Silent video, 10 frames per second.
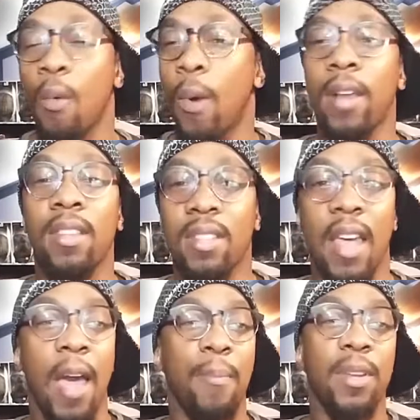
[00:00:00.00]
While this is
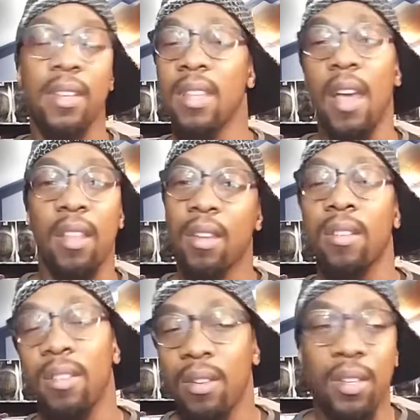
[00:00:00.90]
happening,
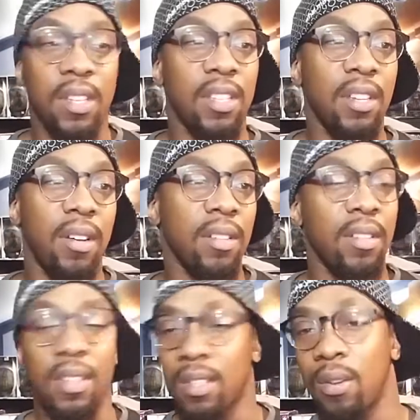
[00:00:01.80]
there, you know, you can see all
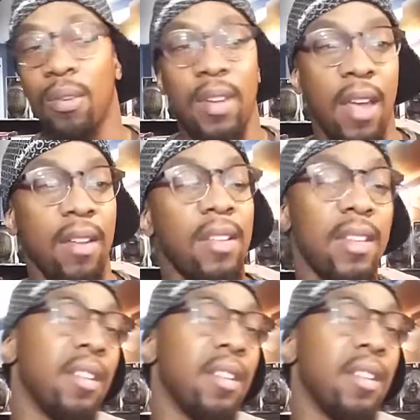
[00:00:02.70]
this going down.